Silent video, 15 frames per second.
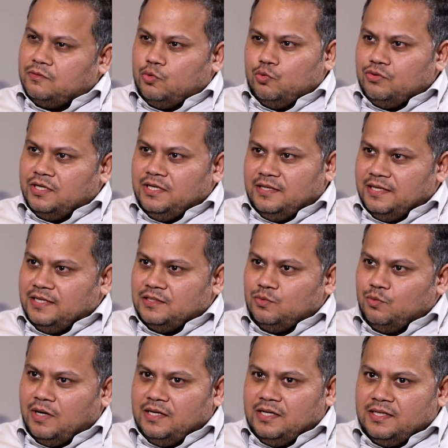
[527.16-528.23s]
2-3 things.
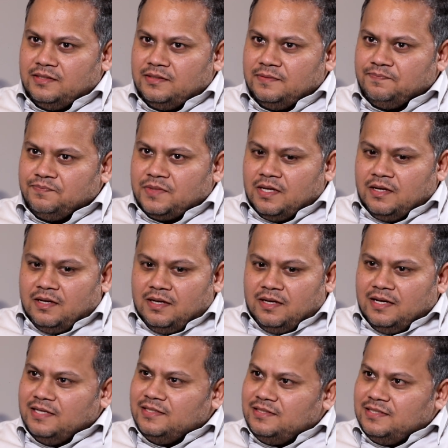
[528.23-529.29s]
One is
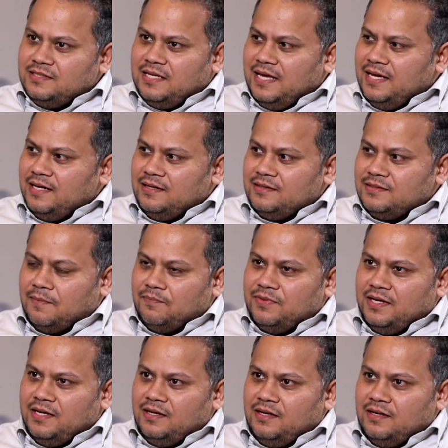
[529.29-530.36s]
this like
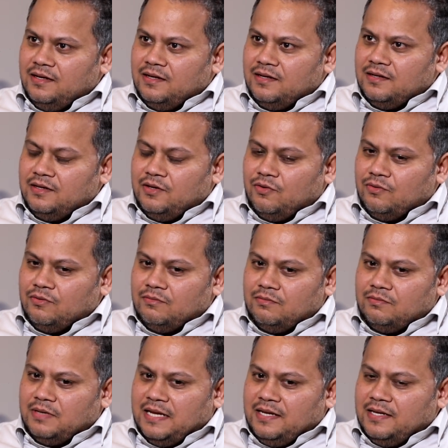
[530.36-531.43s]
something, you know,
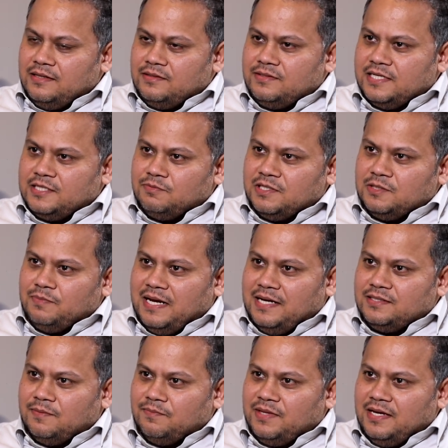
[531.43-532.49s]
like 6 months back,
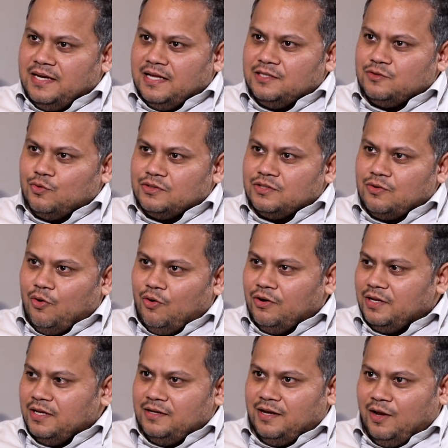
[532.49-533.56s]
something else was hot
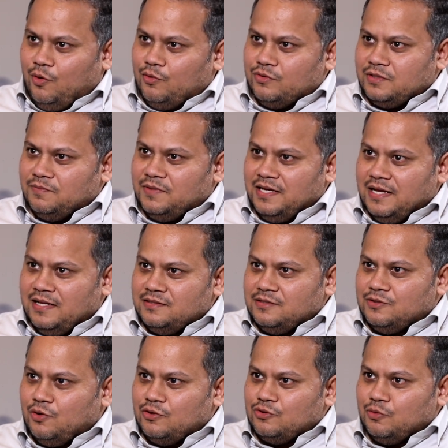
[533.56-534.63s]
and now something else
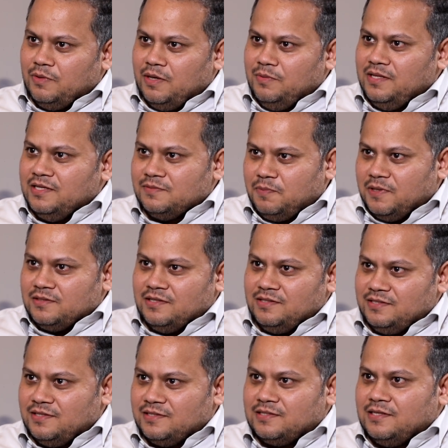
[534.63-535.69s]
is hot. So maybe this person
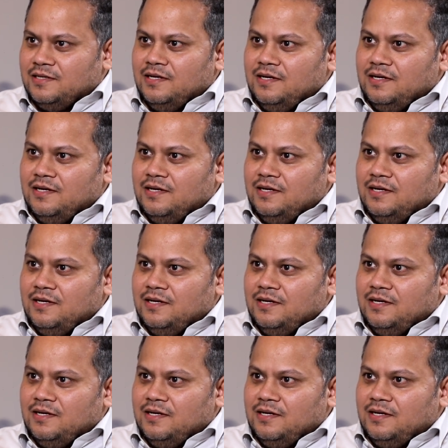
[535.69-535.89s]
is